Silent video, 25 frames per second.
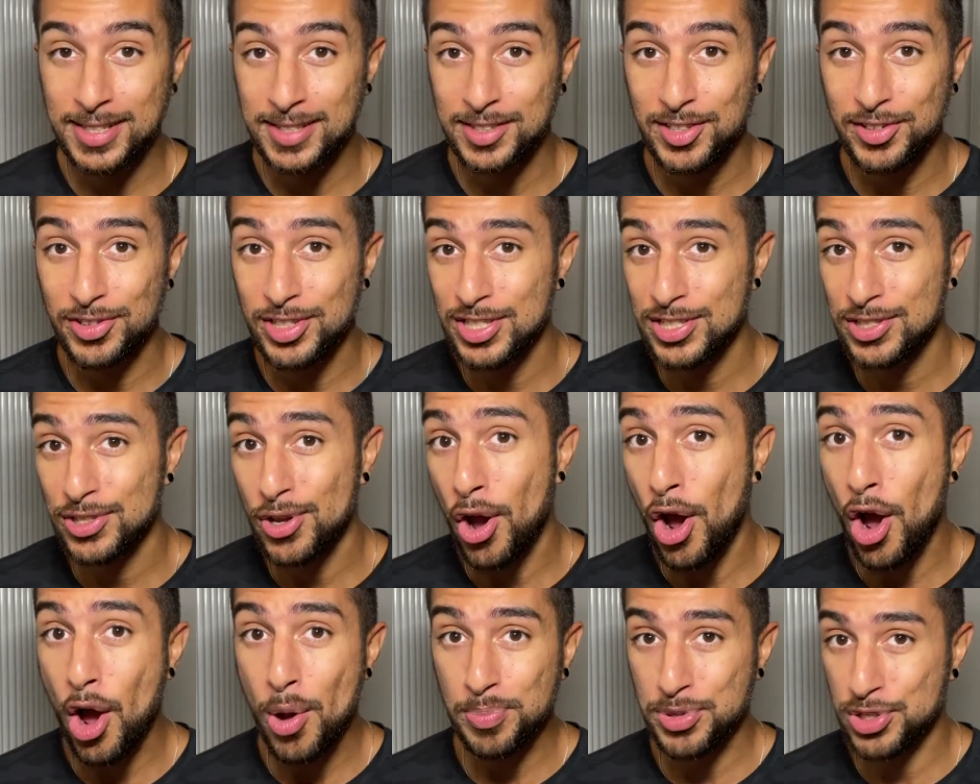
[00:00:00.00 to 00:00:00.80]
There is
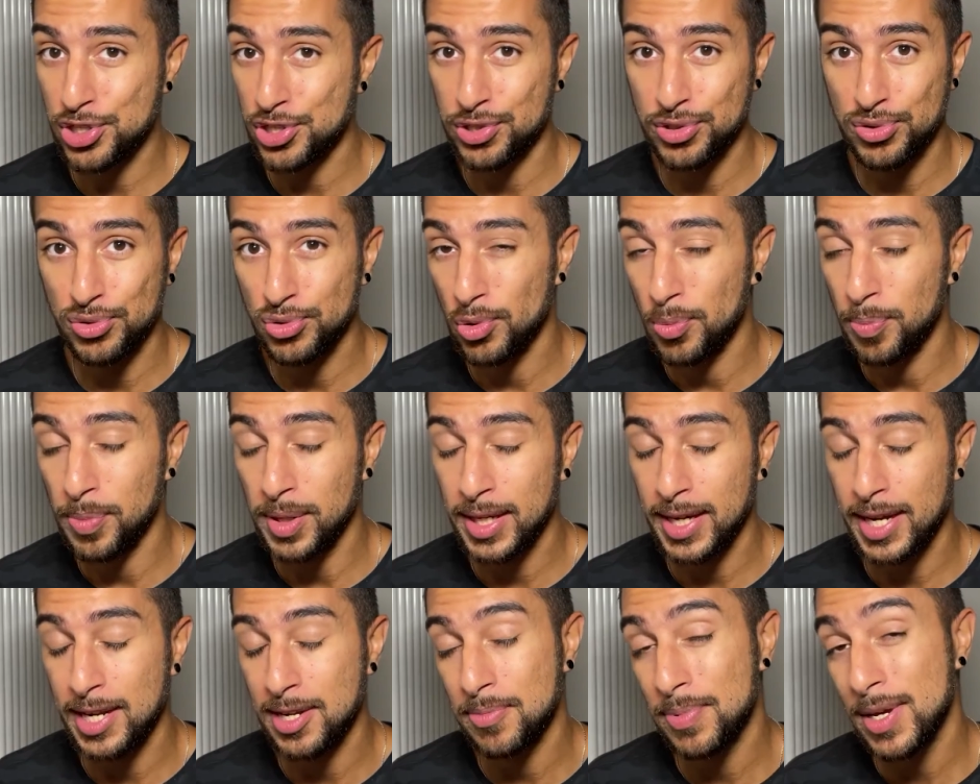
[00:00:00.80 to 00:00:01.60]
no option to
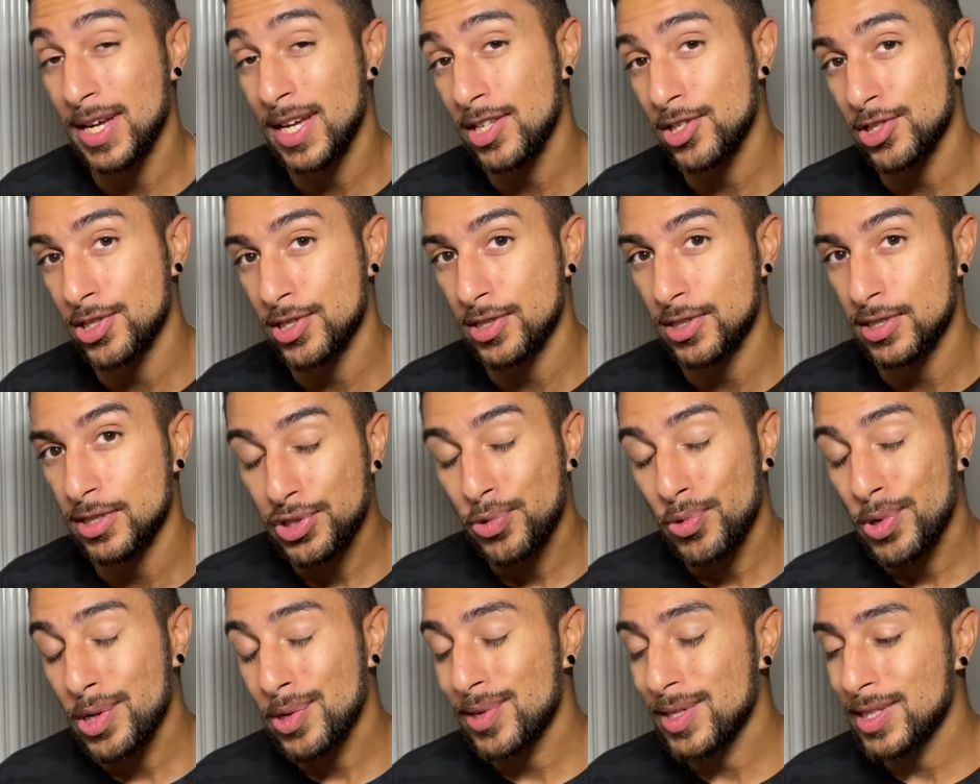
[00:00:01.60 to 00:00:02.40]
duplicate pages.
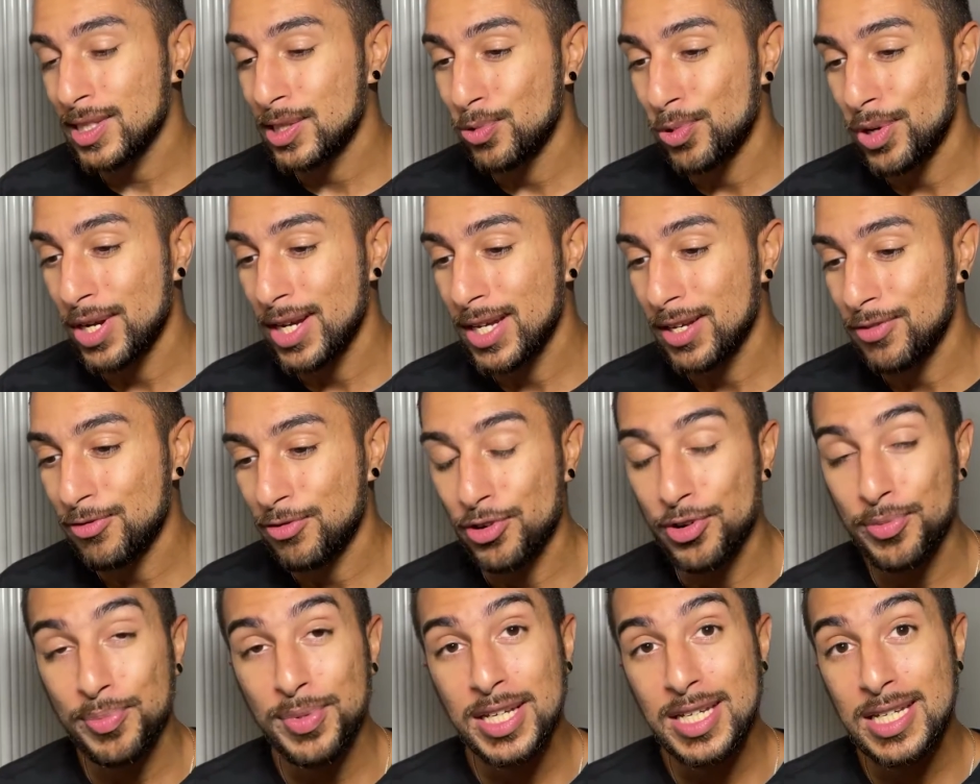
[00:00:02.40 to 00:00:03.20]
The quickest way
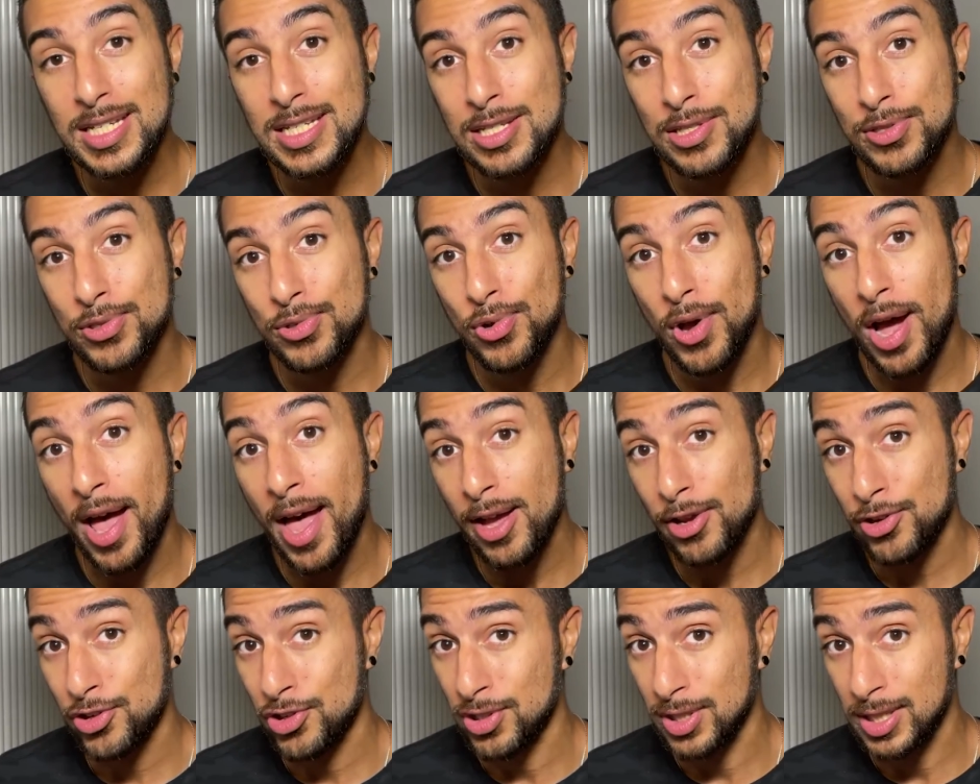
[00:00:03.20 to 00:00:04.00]
for me is to
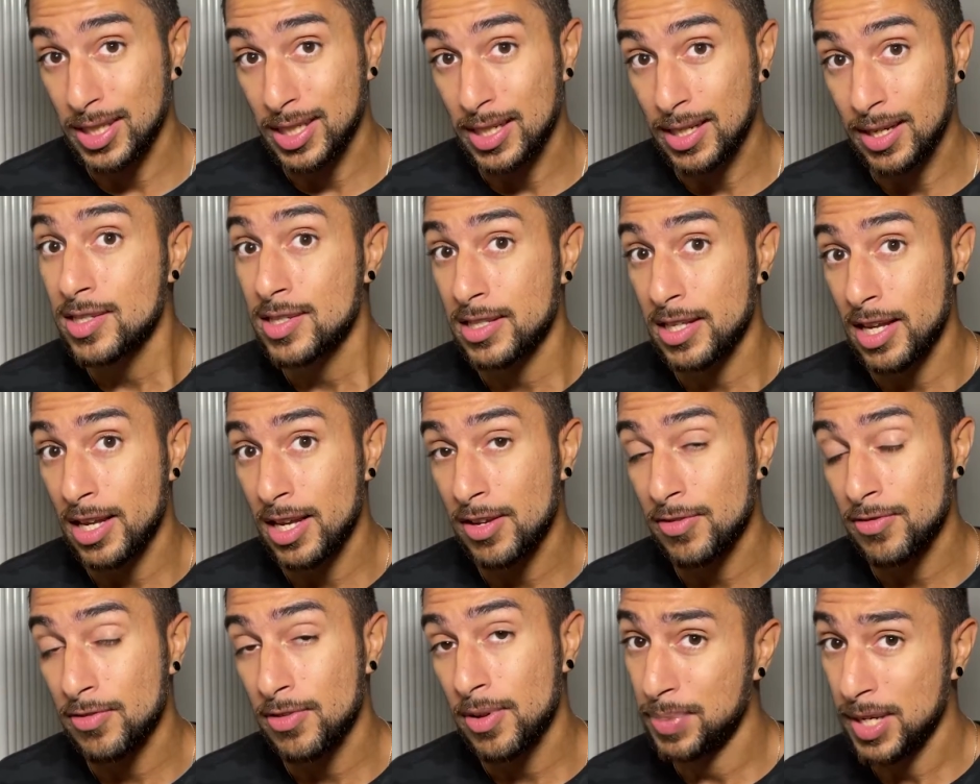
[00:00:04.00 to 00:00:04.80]
actually
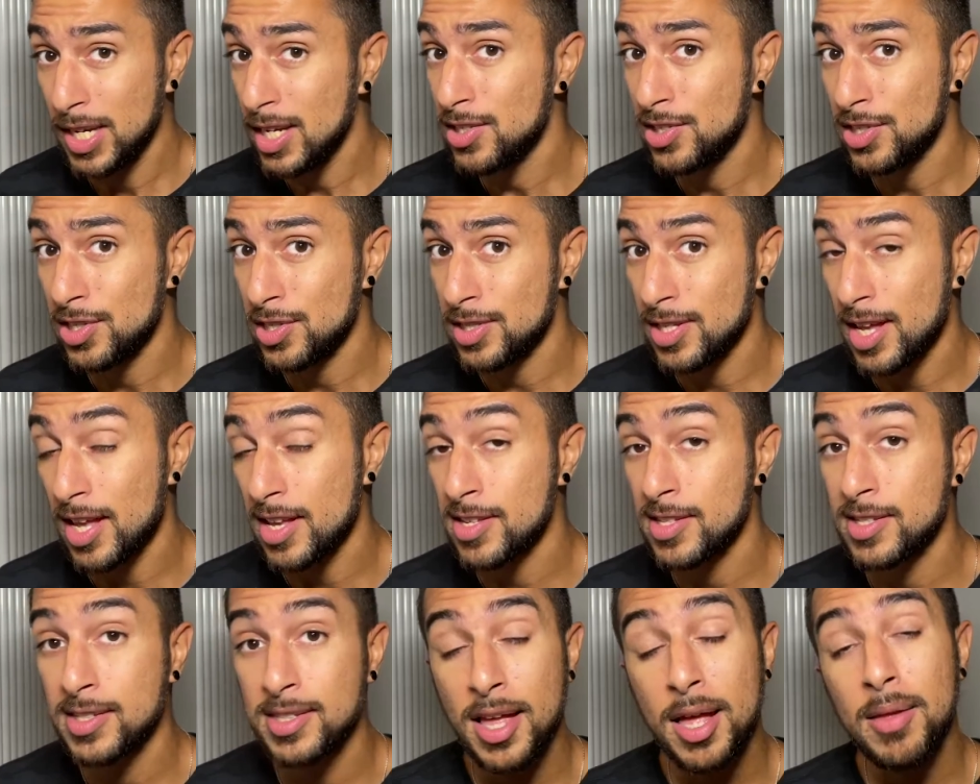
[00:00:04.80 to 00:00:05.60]
save pages
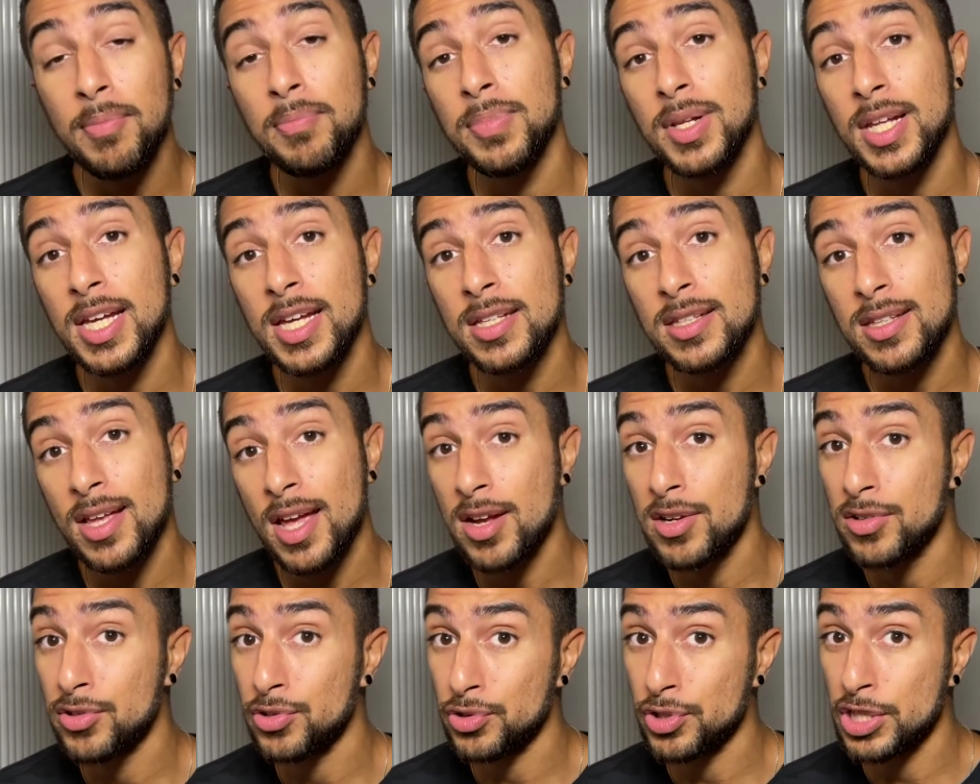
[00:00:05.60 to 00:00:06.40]
as template
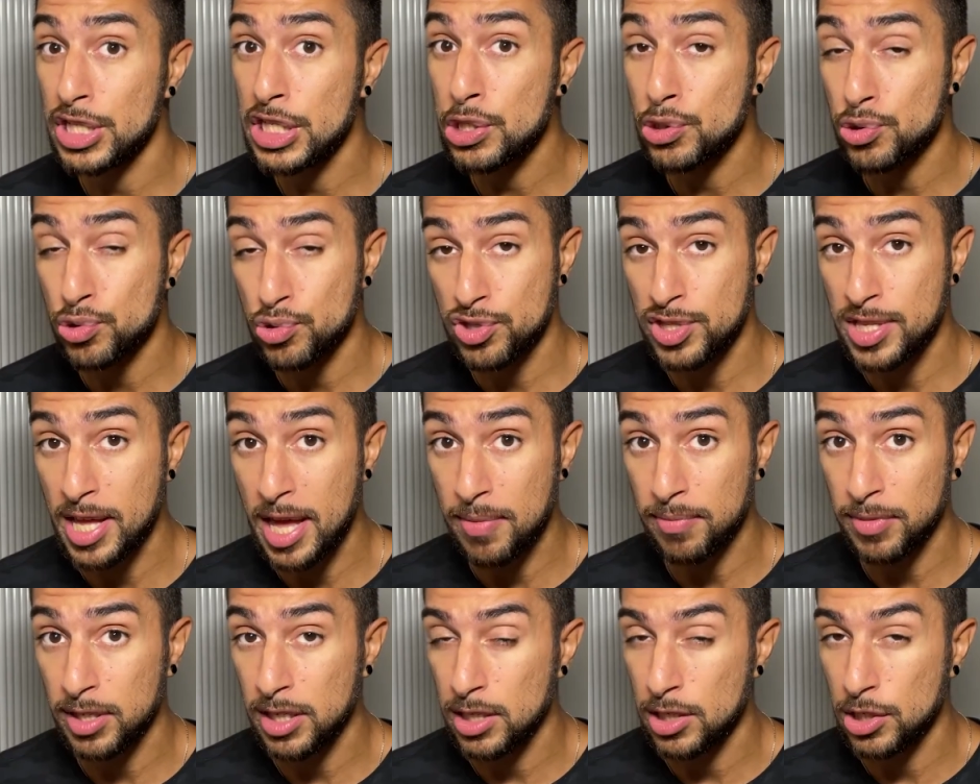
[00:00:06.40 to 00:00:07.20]
and reuse
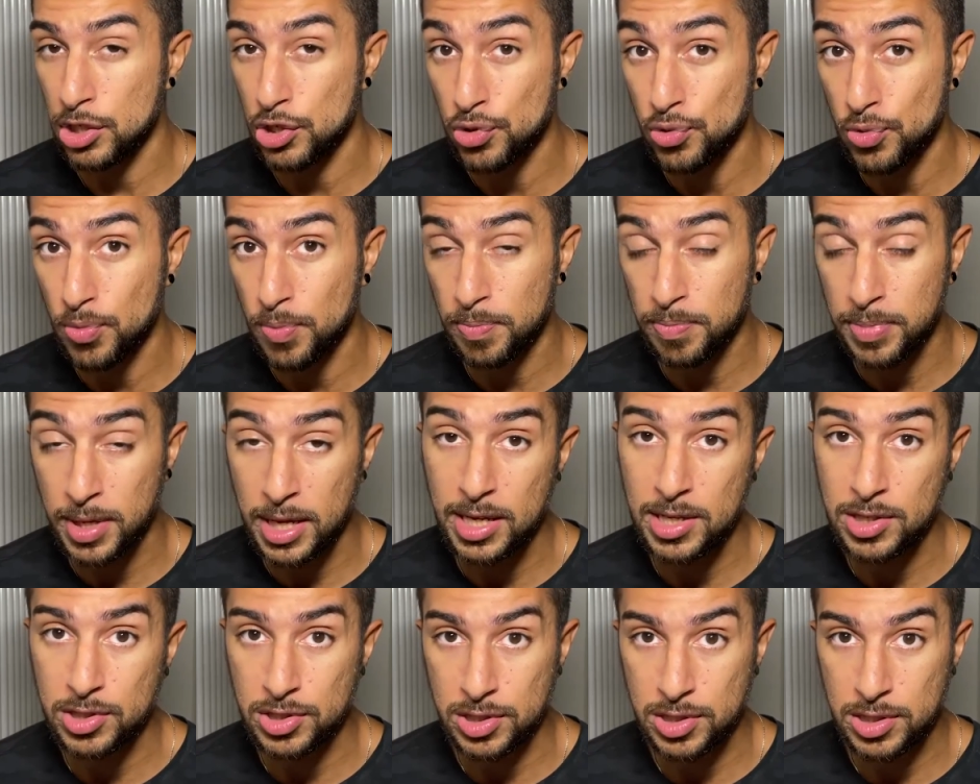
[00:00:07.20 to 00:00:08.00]
them in new
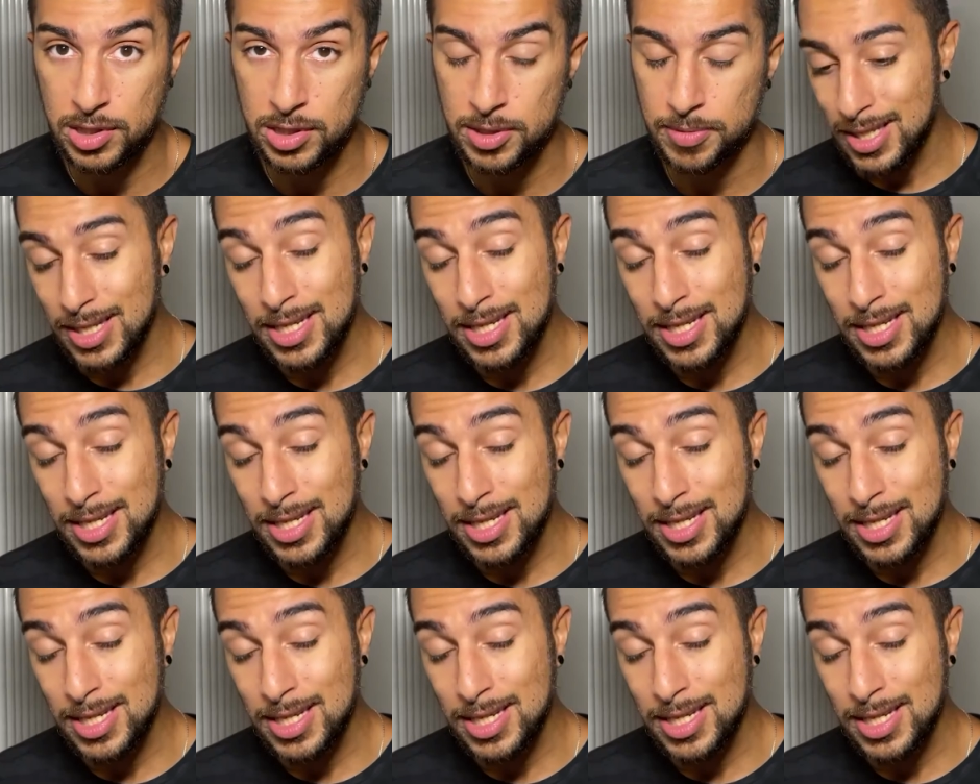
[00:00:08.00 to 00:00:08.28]
pages.